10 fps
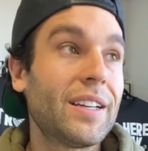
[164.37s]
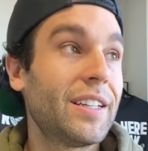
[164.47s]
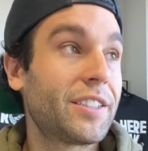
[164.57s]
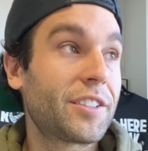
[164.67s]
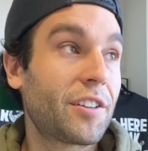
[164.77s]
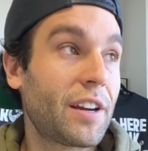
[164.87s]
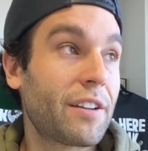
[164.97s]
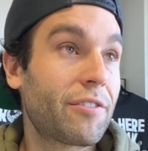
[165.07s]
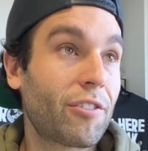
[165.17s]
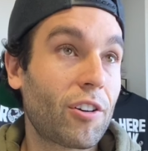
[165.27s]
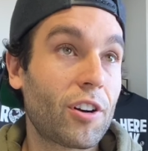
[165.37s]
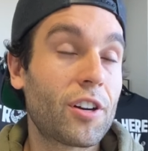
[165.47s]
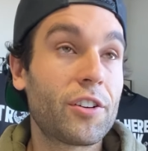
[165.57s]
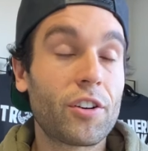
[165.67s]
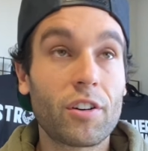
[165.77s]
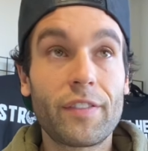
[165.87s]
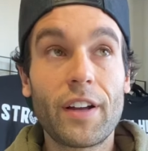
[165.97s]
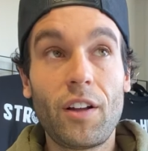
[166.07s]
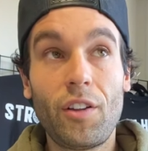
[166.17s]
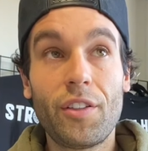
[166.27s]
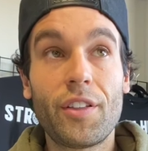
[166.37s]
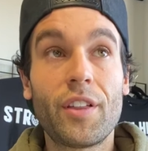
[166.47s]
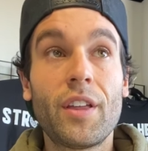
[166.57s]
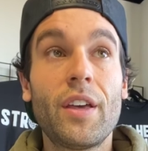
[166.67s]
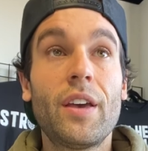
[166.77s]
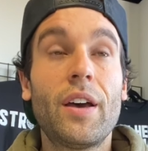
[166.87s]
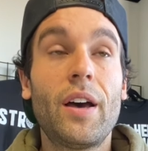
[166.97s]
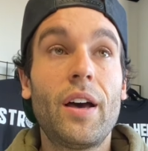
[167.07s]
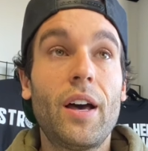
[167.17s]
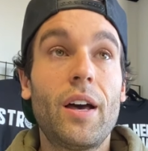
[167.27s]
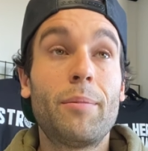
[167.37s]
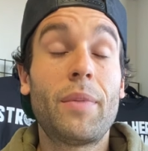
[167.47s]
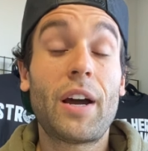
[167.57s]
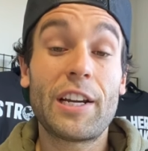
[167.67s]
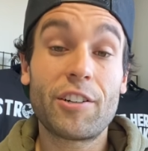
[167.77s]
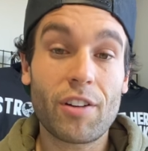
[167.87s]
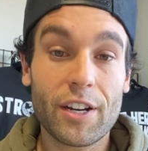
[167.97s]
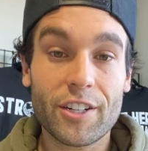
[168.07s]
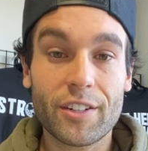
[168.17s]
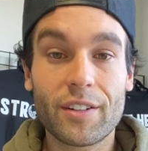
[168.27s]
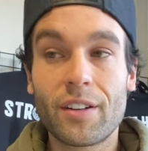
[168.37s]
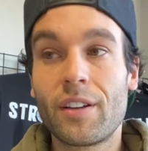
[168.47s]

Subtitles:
It's great for nerve health, hydration,